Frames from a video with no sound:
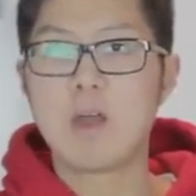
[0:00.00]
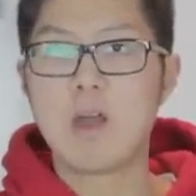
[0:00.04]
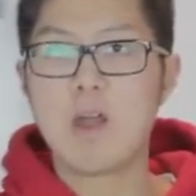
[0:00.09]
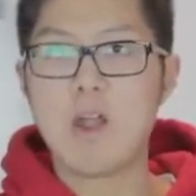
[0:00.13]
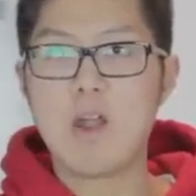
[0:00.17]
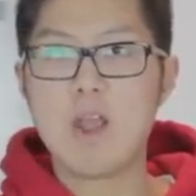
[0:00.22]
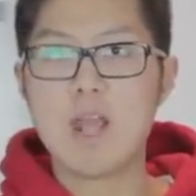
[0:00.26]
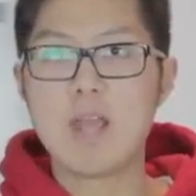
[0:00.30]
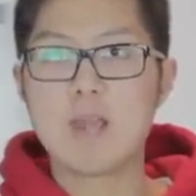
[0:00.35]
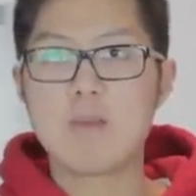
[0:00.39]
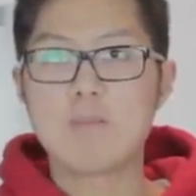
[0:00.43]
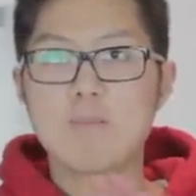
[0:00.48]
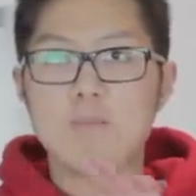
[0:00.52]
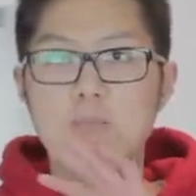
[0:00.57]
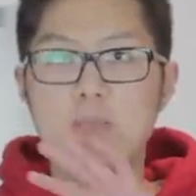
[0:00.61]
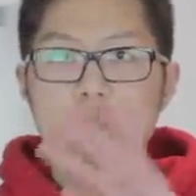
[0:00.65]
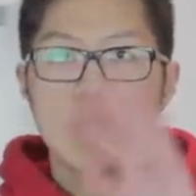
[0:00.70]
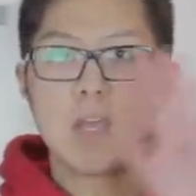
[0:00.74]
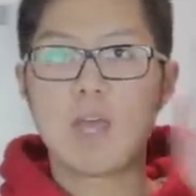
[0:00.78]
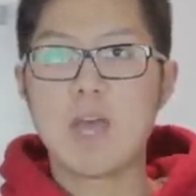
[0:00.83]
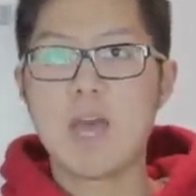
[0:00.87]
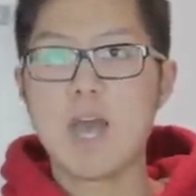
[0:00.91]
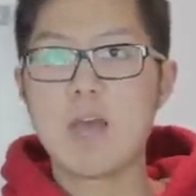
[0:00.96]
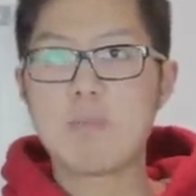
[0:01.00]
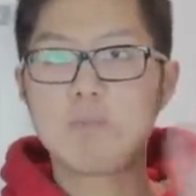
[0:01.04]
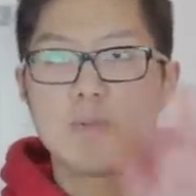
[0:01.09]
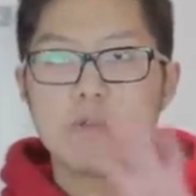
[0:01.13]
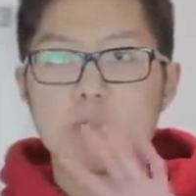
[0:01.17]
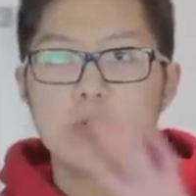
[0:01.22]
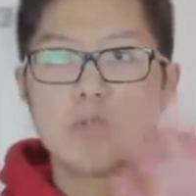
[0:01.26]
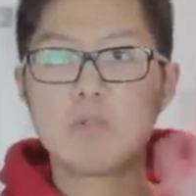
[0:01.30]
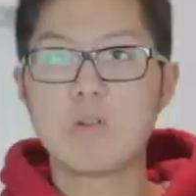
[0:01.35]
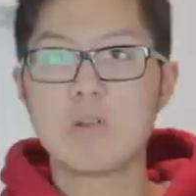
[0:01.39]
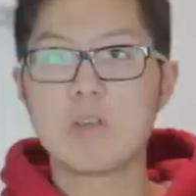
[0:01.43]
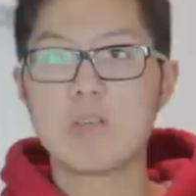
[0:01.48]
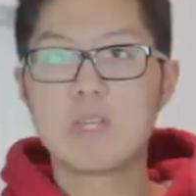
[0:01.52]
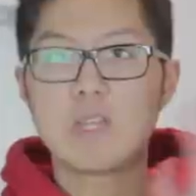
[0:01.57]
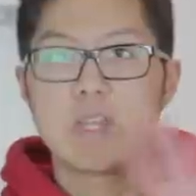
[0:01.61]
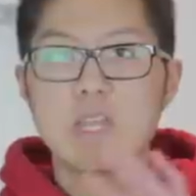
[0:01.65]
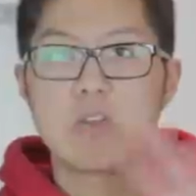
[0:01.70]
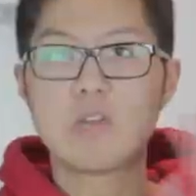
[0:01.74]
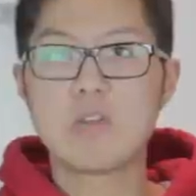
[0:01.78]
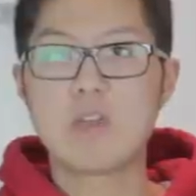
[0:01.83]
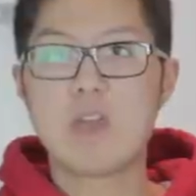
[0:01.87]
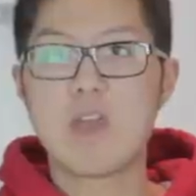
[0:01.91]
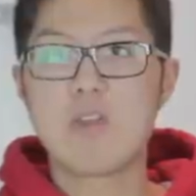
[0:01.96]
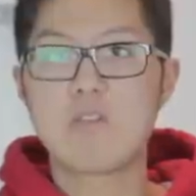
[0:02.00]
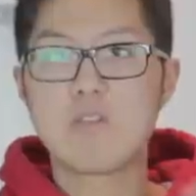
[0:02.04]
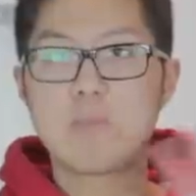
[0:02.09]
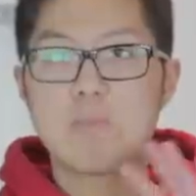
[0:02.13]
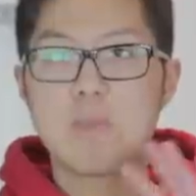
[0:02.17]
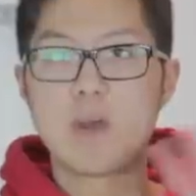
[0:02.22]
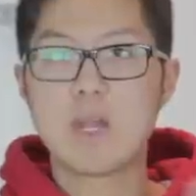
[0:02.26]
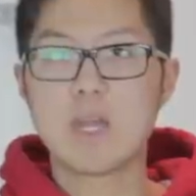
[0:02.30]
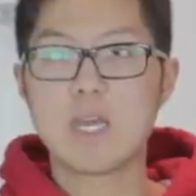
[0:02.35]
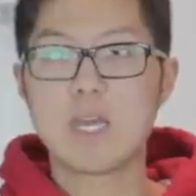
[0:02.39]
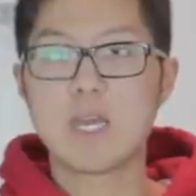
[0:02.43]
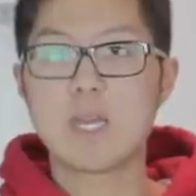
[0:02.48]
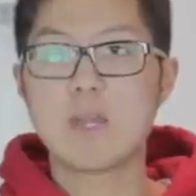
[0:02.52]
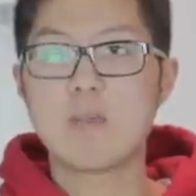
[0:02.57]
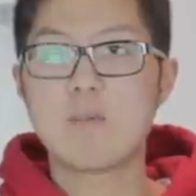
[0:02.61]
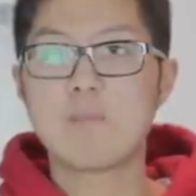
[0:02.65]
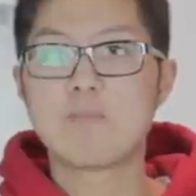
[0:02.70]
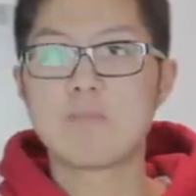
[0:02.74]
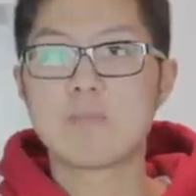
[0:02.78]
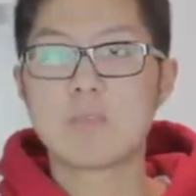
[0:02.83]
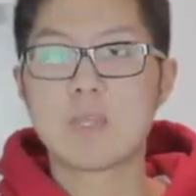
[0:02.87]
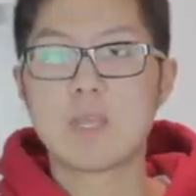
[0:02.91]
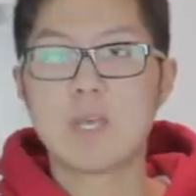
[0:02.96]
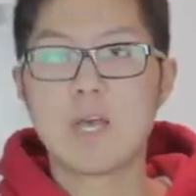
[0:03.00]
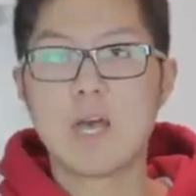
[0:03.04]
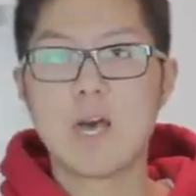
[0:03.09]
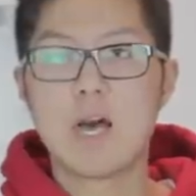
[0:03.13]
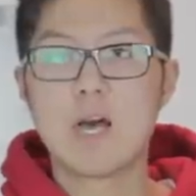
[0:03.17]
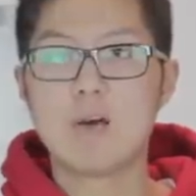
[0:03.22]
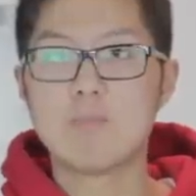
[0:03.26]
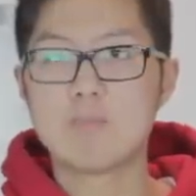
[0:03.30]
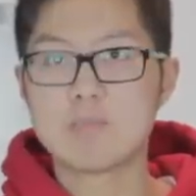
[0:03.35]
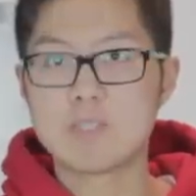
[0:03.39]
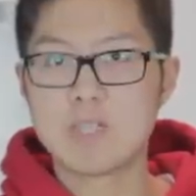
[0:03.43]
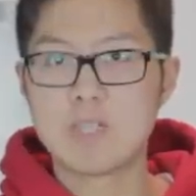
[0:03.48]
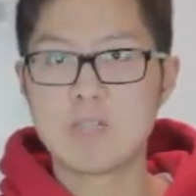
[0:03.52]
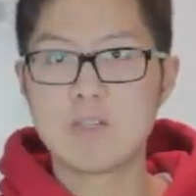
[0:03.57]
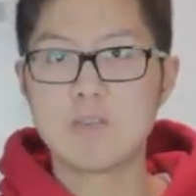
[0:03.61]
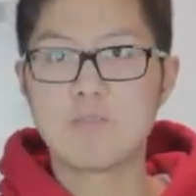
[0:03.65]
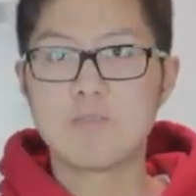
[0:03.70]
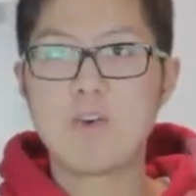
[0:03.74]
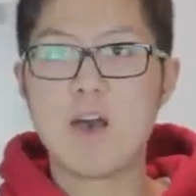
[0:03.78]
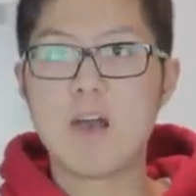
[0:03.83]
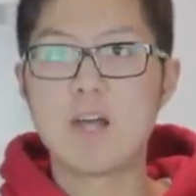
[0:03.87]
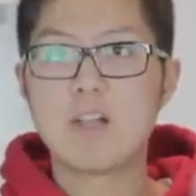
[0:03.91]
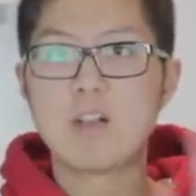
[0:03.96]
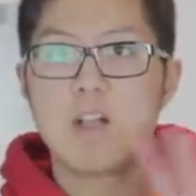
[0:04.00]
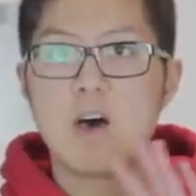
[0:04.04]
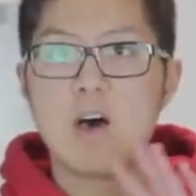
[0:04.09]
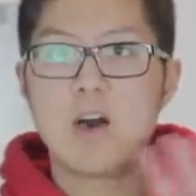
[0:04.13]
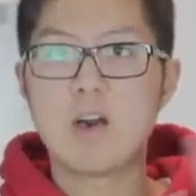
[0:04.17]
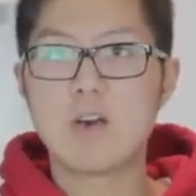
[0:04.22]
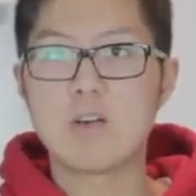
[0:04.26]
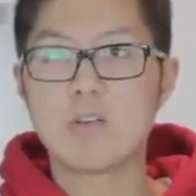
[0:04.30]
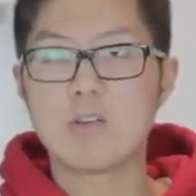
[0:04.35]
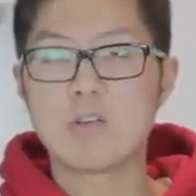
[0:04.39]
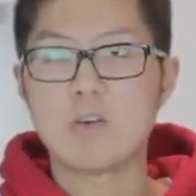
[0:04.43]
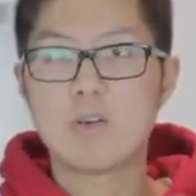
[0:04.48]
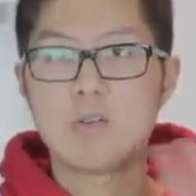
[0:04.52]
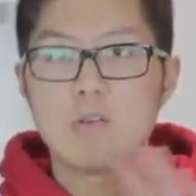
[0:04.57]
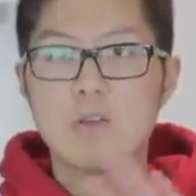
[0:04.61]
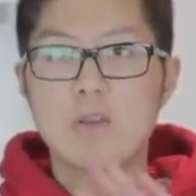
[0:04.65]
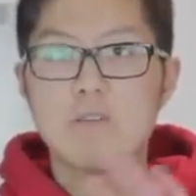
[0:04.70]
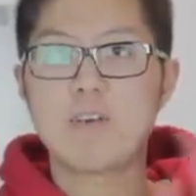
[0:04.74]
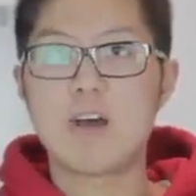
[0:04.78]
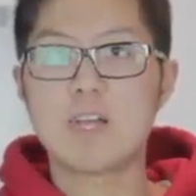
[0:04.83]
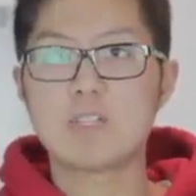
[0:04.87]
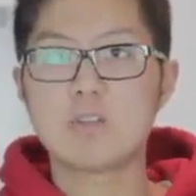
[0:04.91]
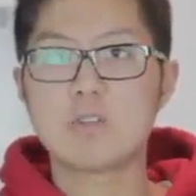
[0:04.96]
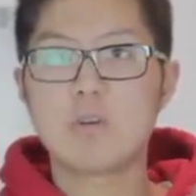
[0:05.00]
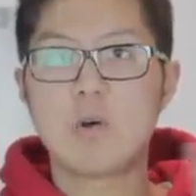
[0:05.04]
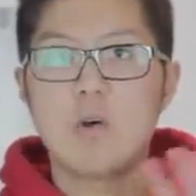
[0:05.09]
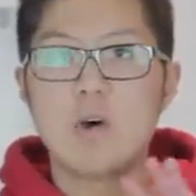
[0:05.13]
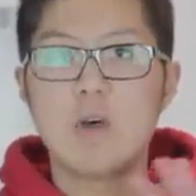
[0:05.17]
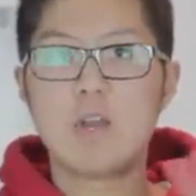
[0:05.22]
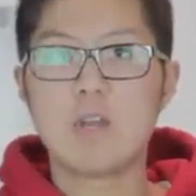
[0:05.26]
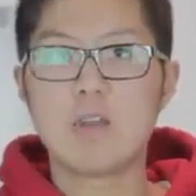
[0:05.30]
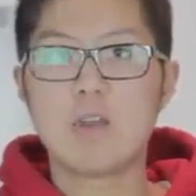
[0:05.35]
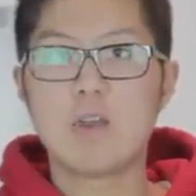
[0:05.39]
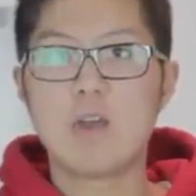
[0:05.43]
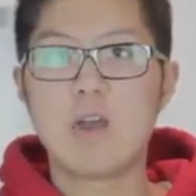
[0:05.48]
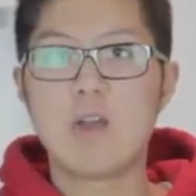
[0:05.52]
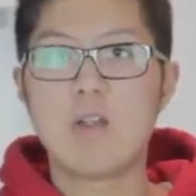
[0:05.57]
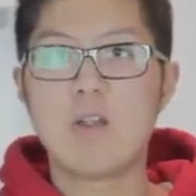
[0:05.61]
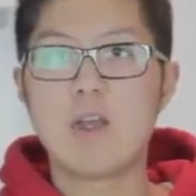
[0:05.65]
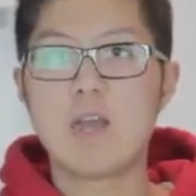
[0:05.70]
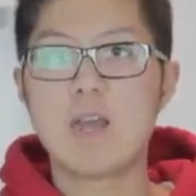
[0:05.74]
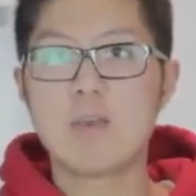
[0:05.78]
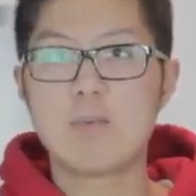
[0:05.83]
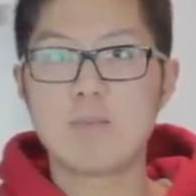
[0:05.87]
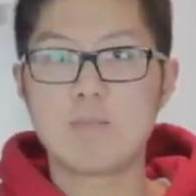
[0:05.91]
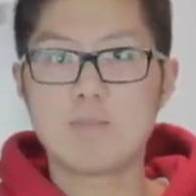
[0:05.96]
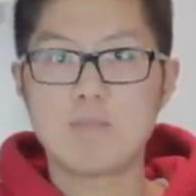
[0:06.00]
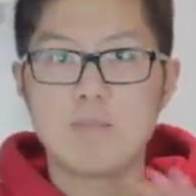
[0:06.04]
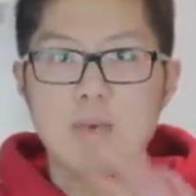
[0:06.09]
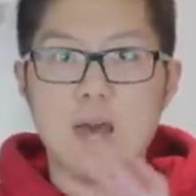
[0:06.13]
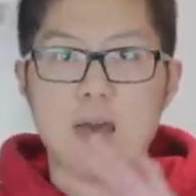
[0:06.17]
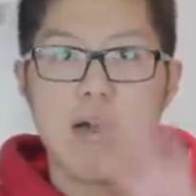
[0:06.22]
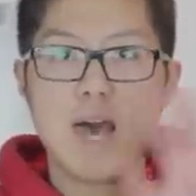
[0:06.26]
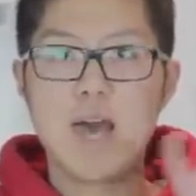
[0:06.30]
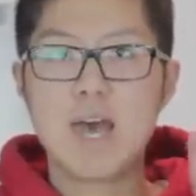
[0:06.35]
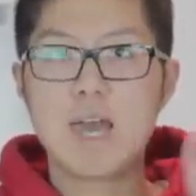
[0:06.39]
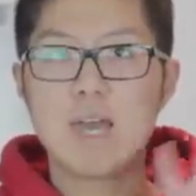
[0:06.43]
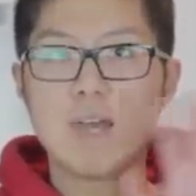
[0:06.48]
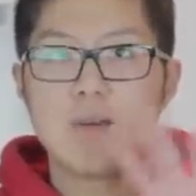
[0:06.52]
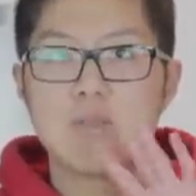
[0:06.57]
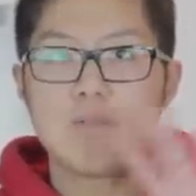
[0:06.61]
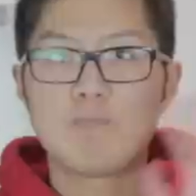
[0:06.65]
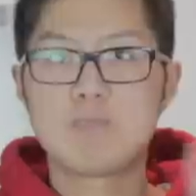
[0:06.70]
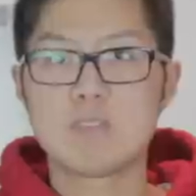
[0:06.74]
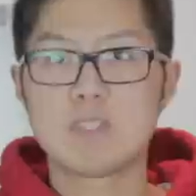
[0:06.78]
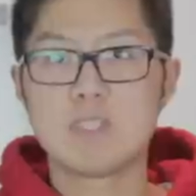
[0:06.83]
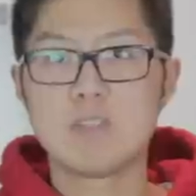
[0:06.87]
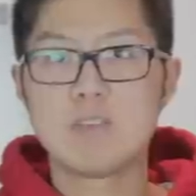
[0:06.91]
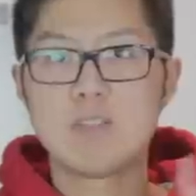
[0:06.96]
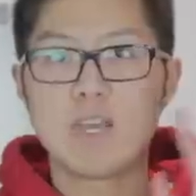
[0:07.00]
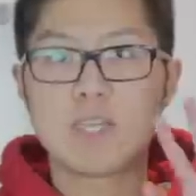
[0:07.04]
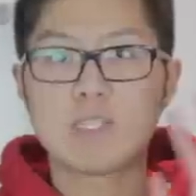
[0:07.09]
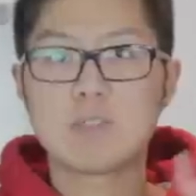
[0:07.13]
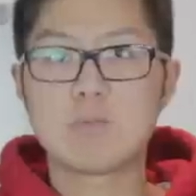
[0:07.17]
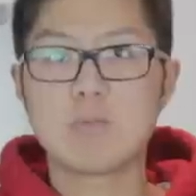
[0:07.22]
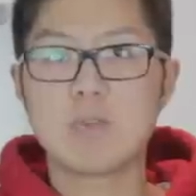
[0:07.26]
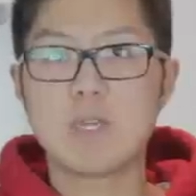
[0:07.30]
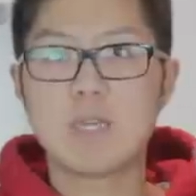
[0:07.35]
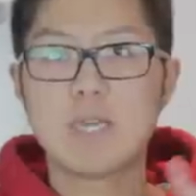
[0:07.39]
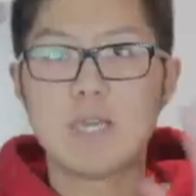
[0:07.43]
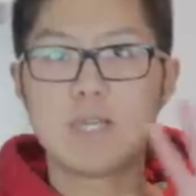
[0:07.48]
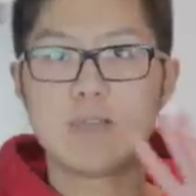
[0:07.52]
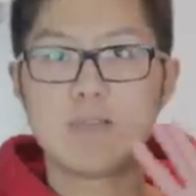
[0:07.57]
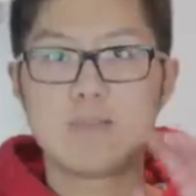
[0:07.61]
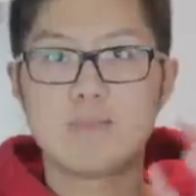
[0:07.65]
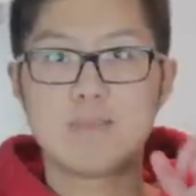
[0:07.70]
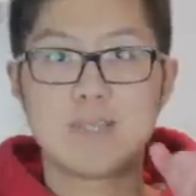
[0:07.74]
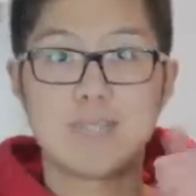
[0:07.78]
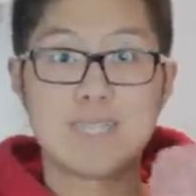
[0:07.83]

Alright, happy Lunar New Year, everybody. Um, Sun in Phi Lok, Ngay Phat Choi. Alright, bye. See you next week.